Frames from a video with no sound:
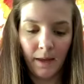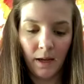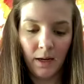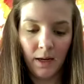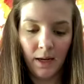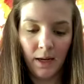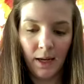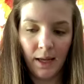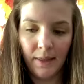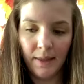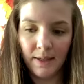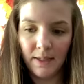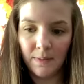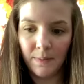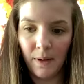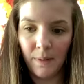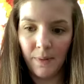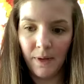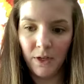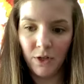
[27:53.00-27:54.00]
Again, this
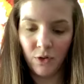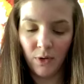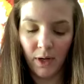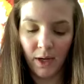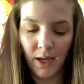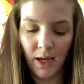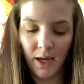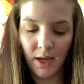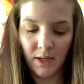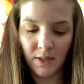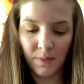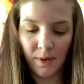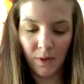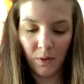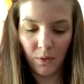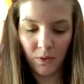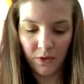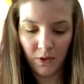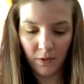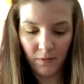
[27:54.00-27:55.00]
might be tricky because my
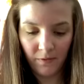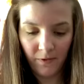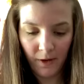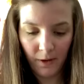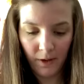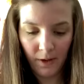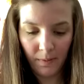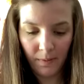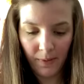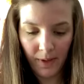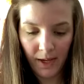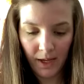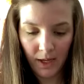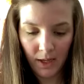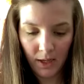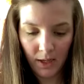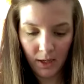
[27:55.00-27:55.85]
holes aren't very big.